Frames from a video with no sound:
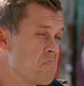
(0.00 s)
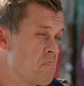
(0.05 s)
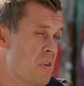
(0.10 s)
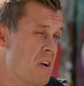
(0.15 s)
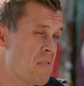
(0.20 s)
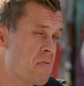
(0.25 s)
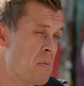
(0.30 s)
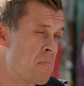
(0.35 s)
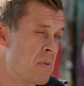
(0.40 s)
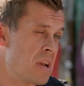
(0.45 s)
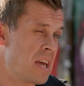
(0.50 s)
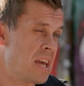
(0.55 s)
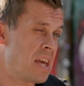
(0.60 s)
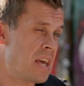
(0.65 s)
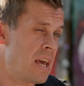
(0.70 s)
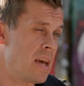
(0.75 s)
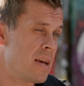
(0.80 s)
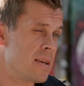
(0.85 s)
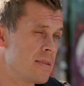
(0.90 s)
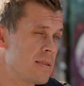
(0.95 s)
Preferably
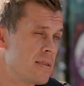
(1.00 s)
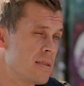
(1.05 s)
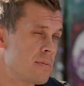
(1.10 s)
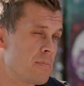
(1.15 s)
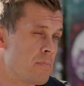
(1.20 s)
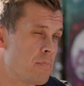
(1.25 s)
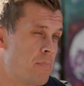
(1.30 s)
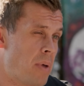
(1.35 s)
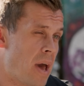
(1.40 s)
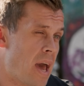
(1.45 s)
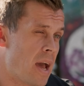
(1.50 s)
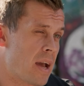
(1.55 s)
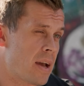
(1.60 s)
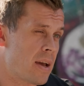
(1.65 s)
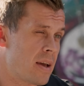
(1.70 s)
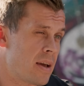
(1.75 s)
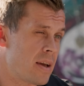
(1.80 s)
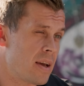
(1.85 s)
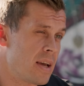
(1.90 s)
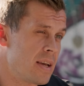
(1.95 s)
his
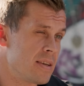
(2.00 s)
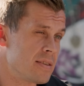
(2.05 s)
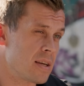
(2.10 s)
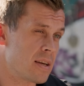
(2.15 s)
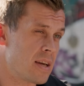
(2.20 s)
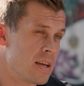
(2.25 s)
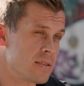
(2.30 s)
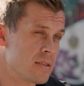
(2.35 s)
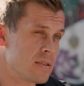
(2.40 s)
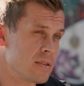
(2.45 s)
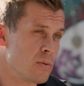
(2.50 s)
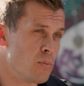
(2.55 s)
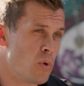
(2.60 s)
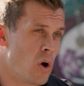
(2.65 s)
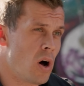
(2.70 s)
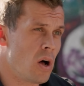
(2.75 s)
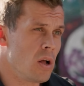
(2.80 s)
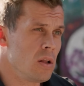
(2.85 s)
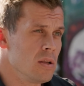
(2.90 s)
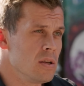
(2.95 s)
back is against the
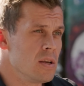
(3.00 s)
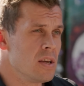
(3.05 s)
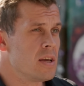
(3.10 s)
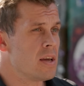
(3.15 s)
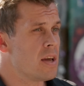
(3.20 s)
wall